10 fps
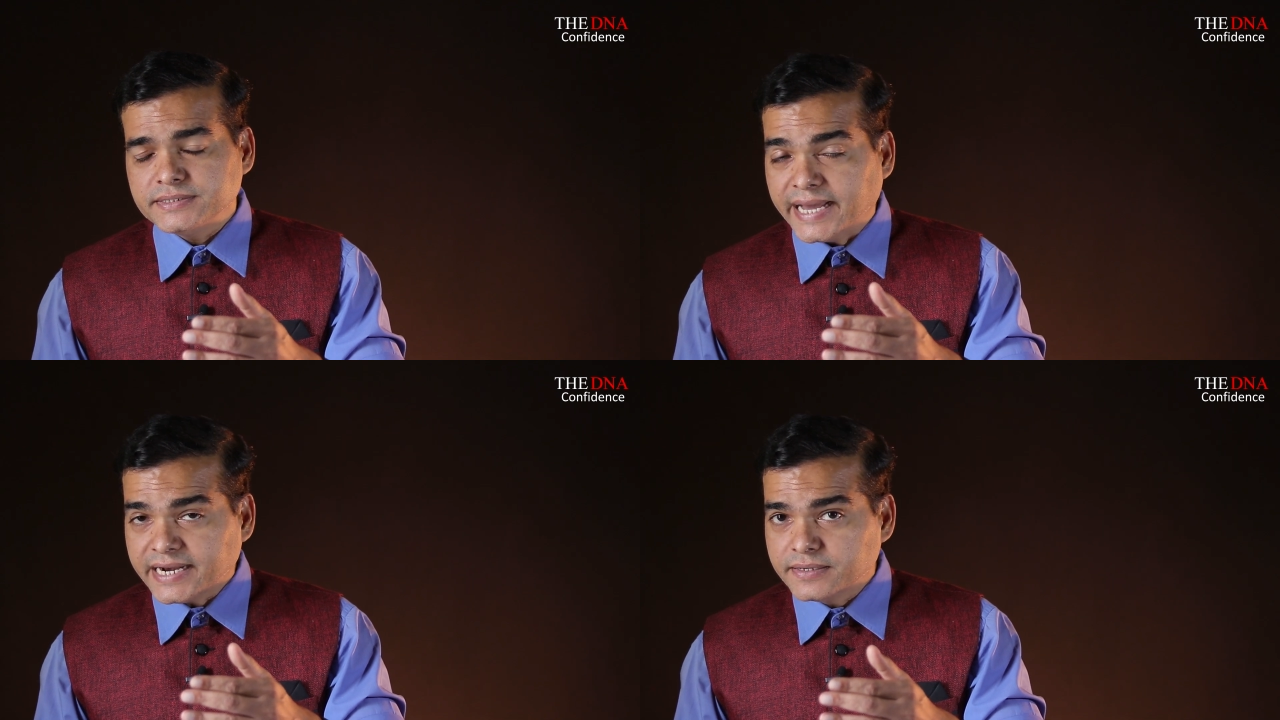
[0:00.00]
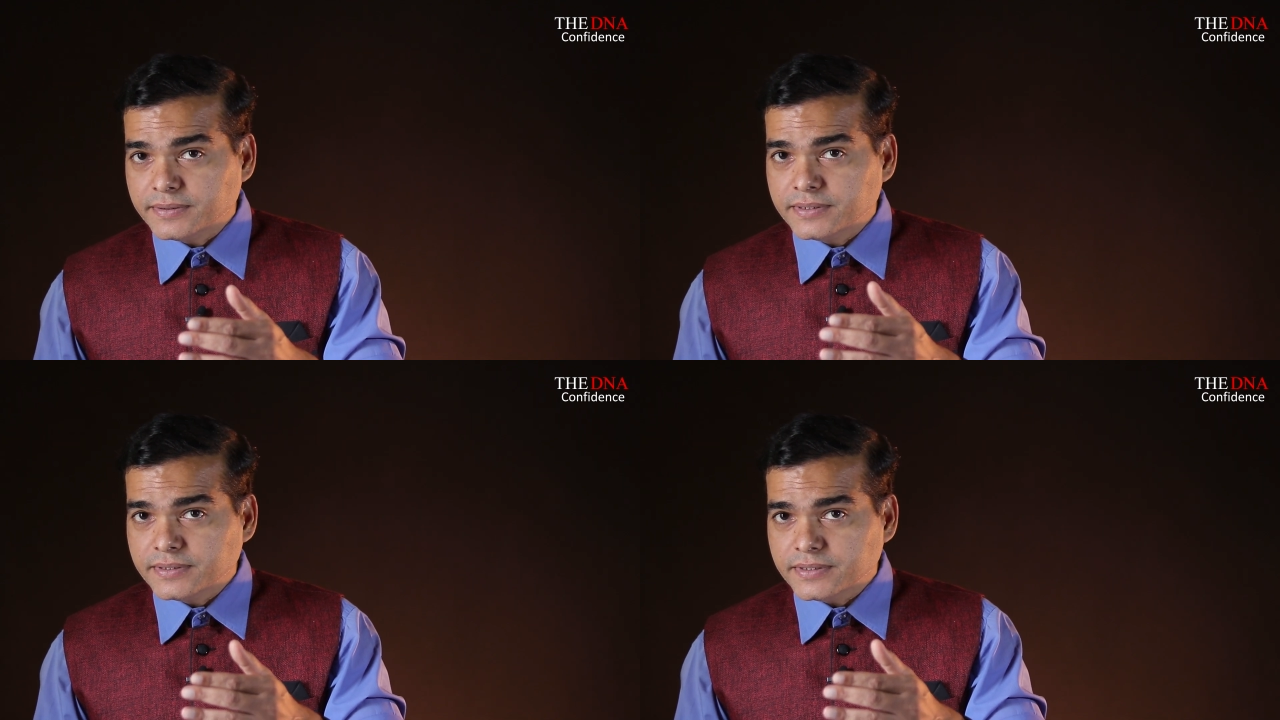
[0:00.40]
that
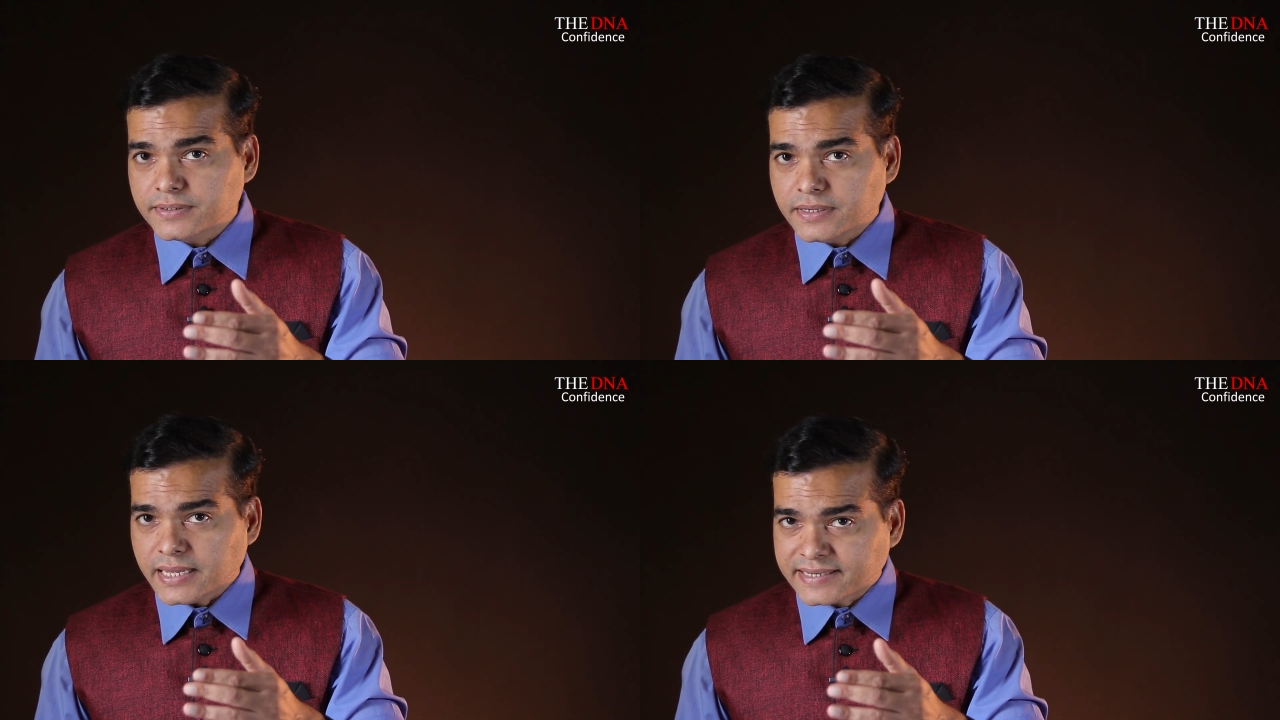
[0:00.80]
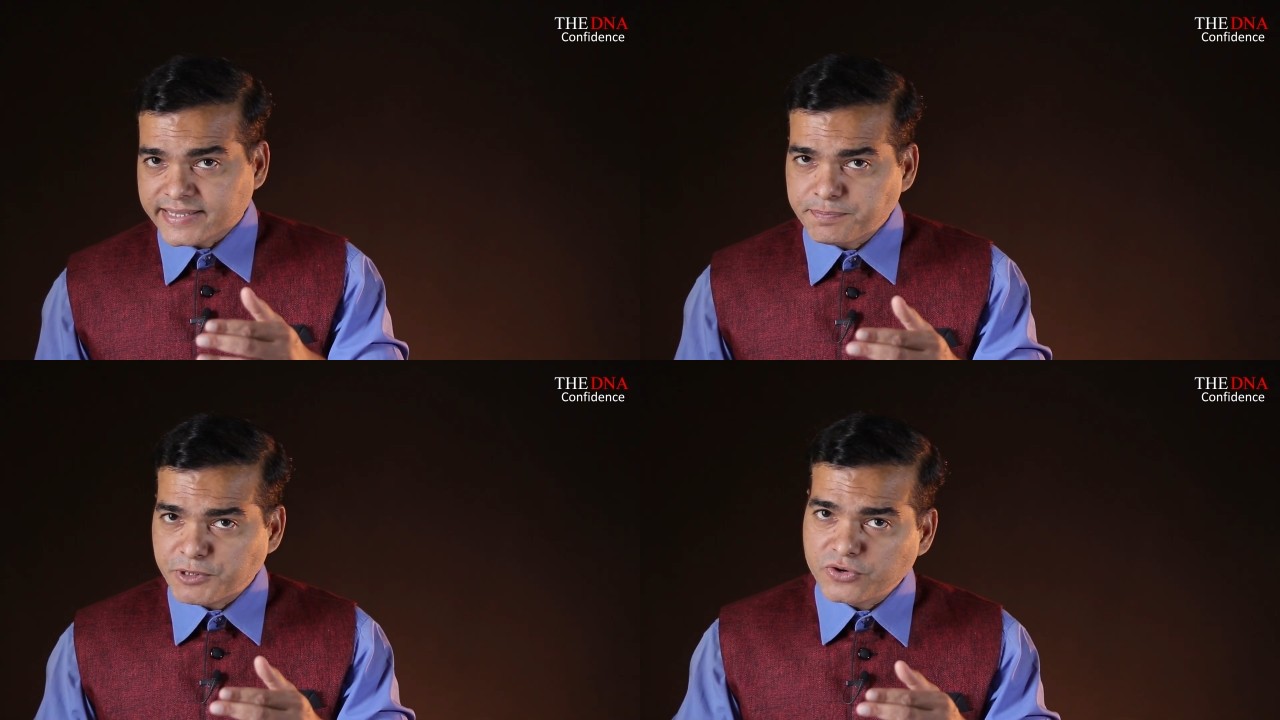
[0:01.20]
at
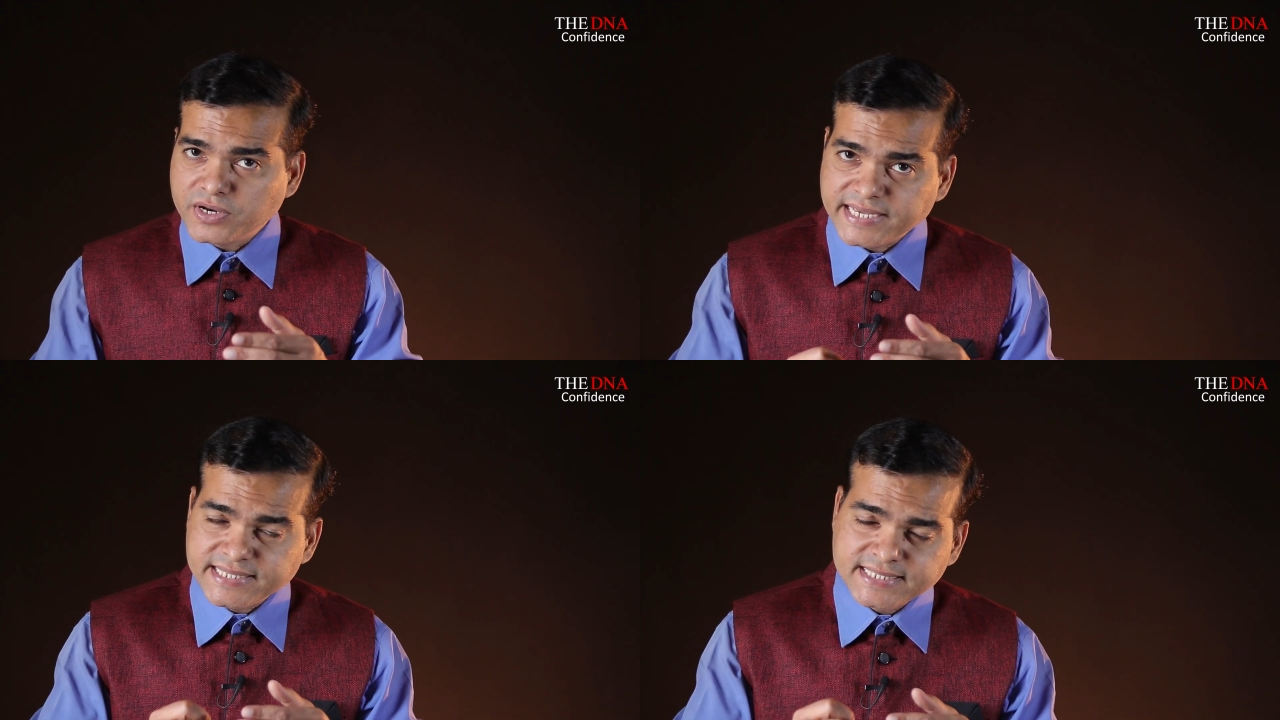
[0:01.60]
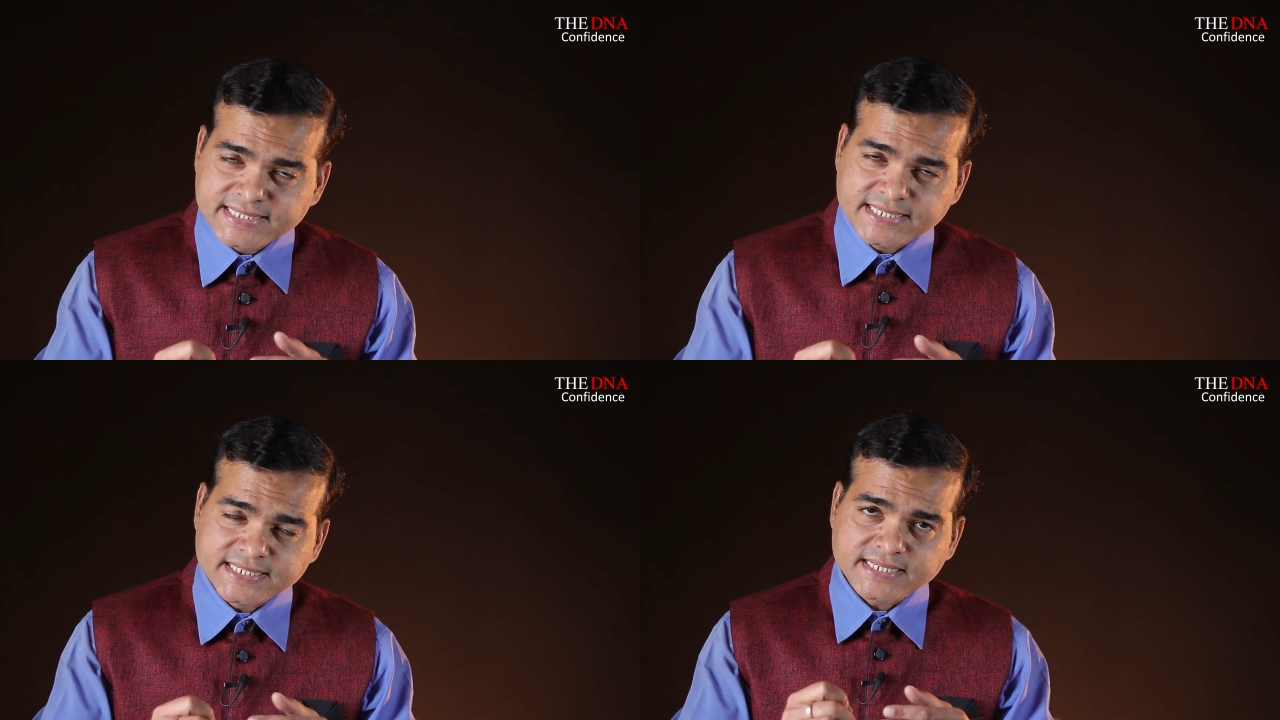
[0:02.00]
that particular
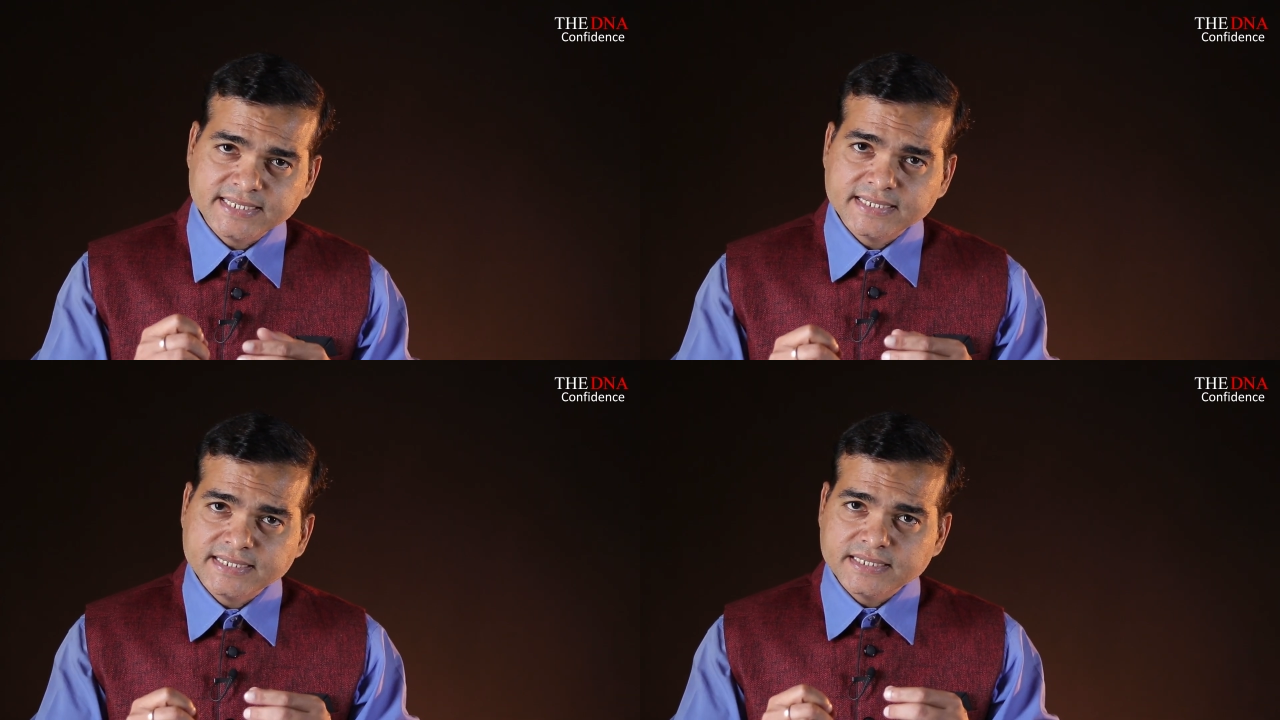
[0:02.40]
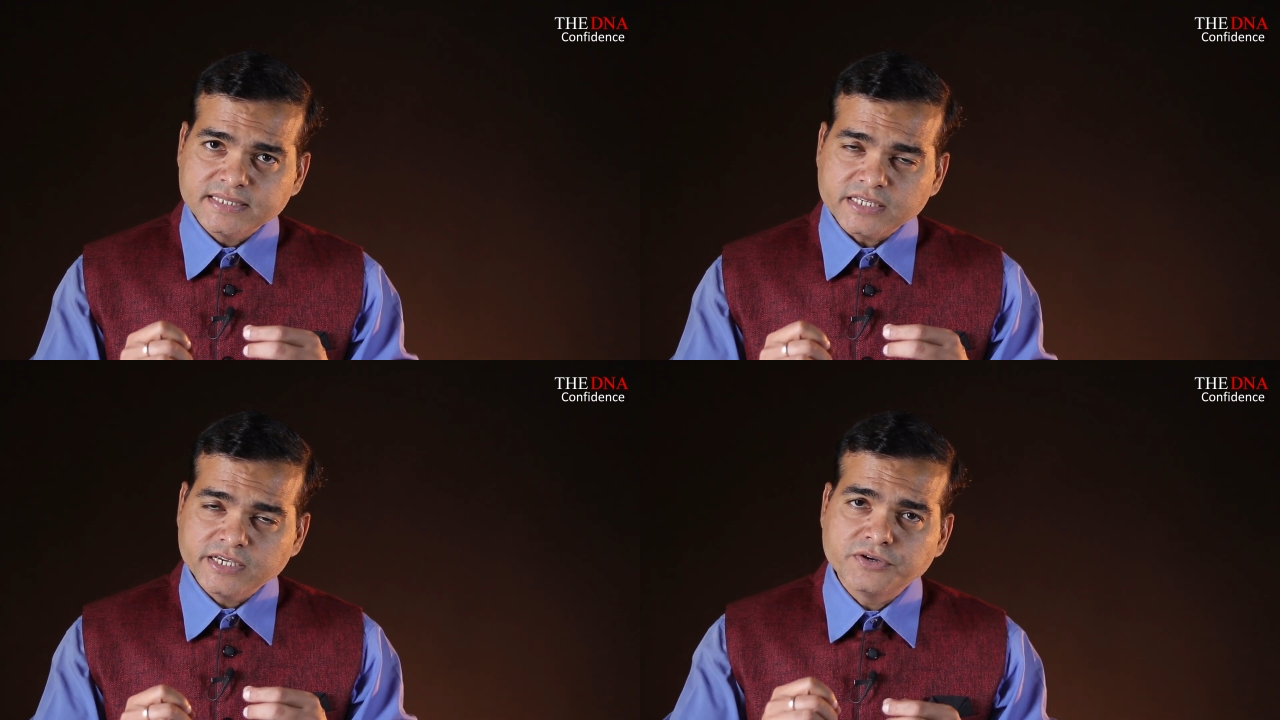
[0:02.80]
instant,
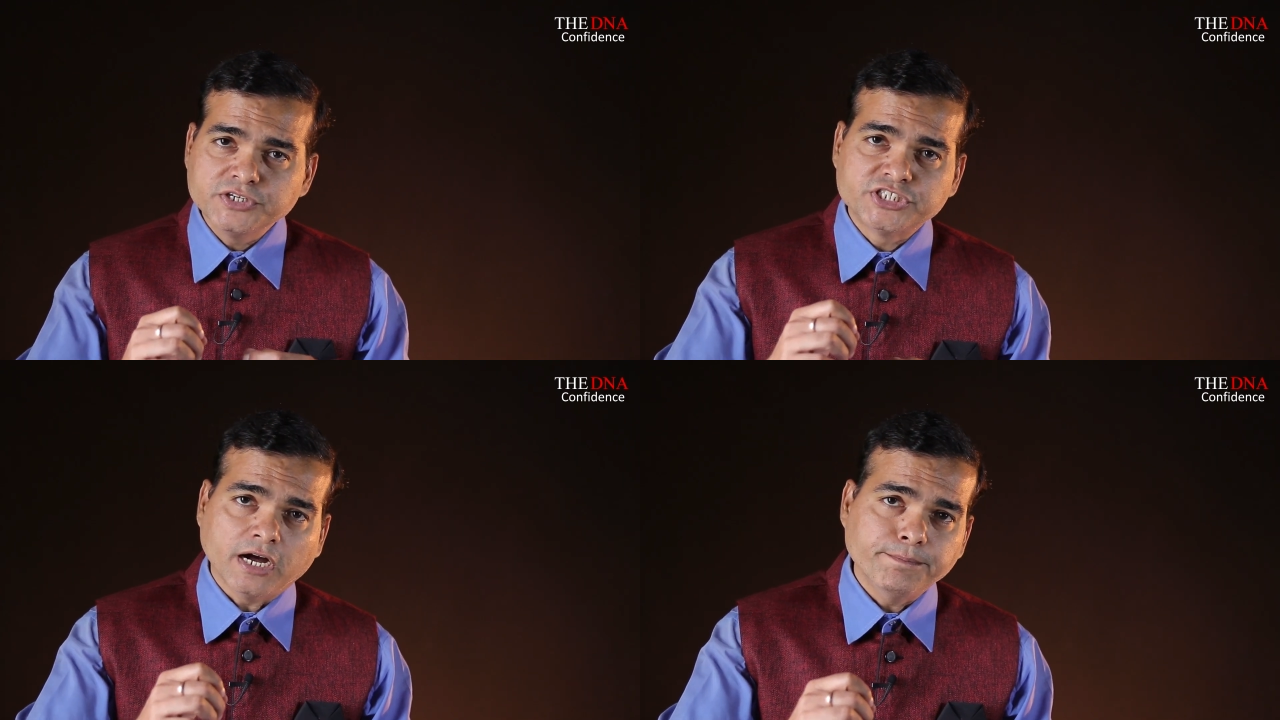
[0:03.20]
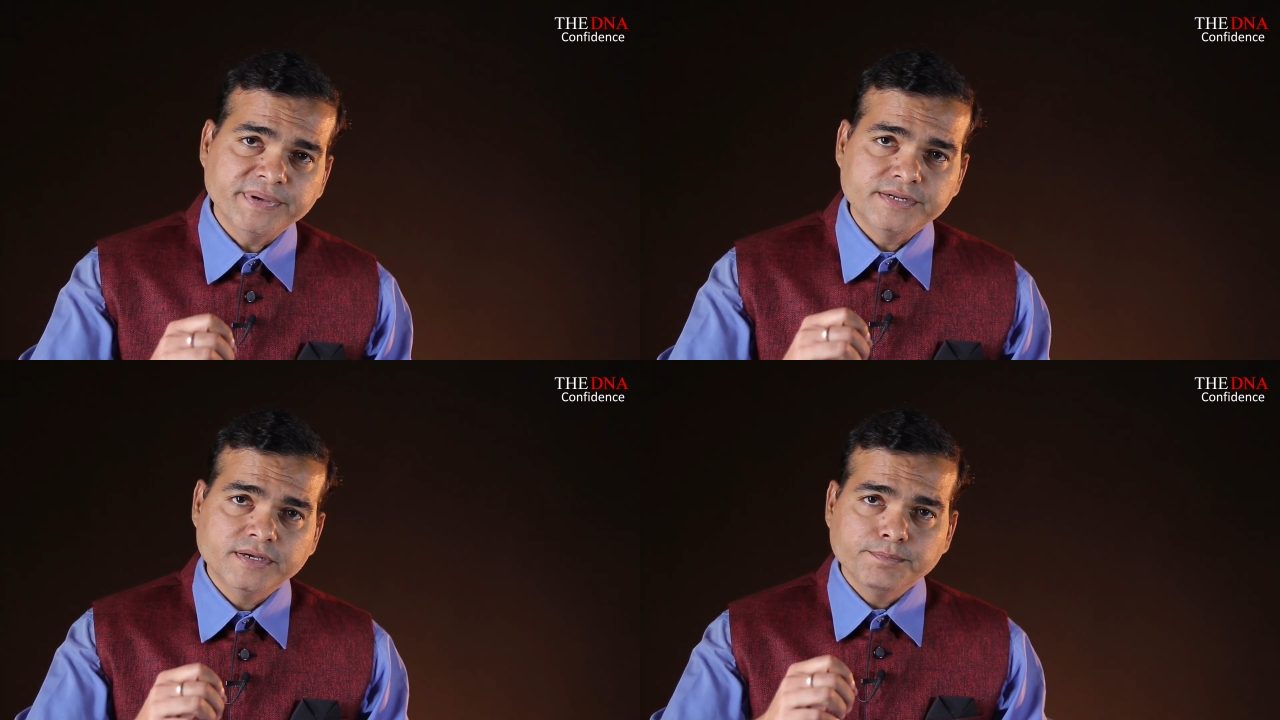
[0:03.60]
you have to jump
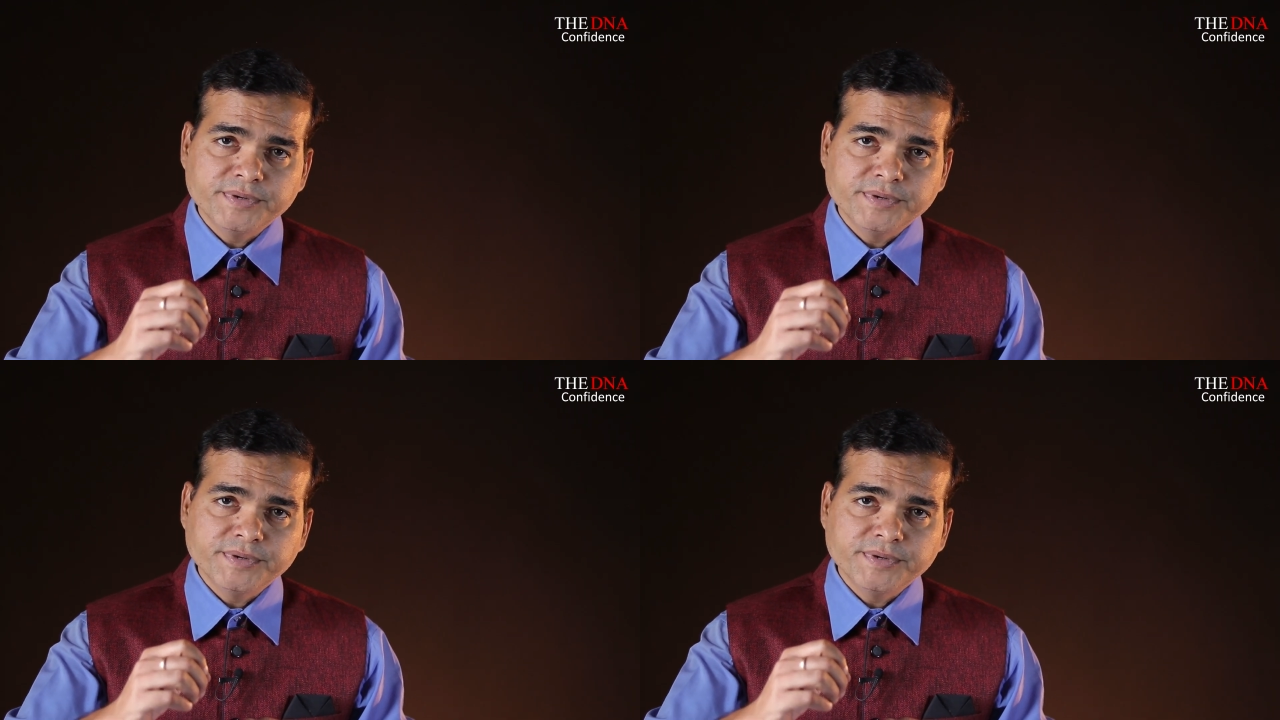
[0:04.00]
in.